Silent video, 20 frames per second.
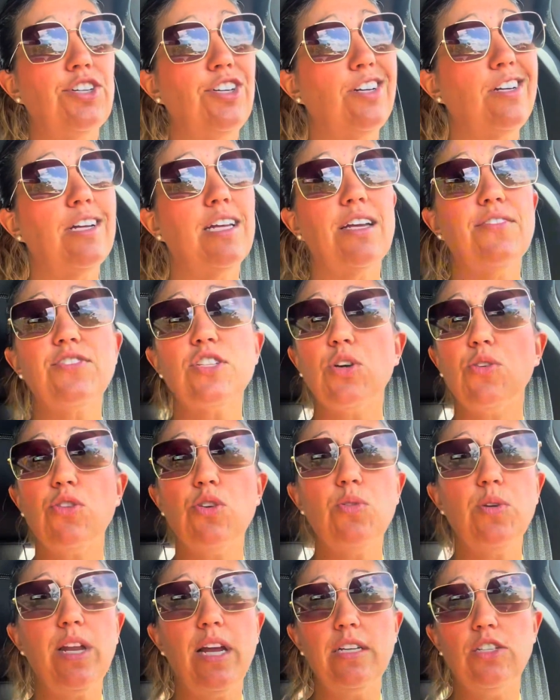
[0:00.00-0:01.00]
you're going to have to go
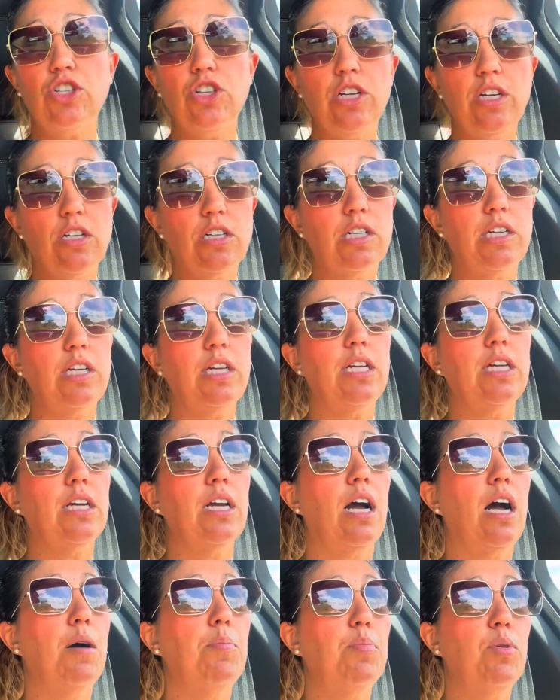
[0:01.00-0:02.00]
through an engineering
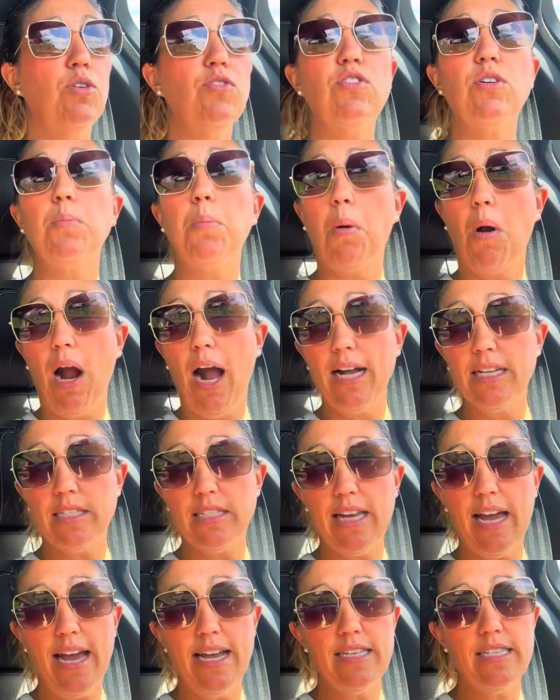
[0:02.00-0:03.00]
approval
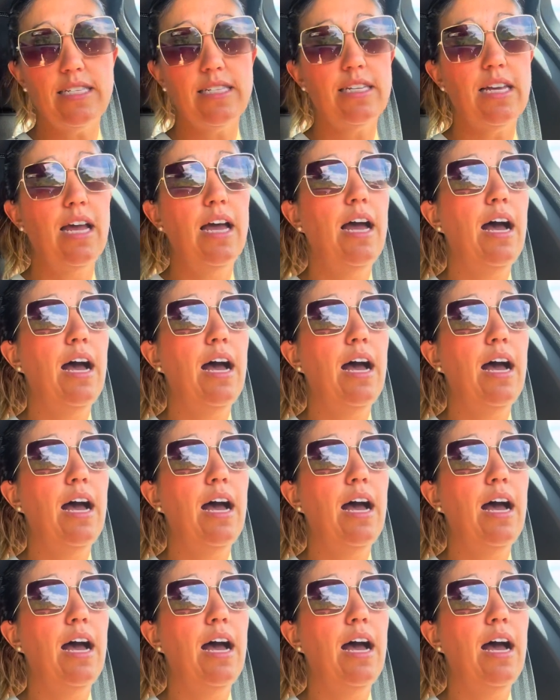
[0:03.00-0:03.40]
process.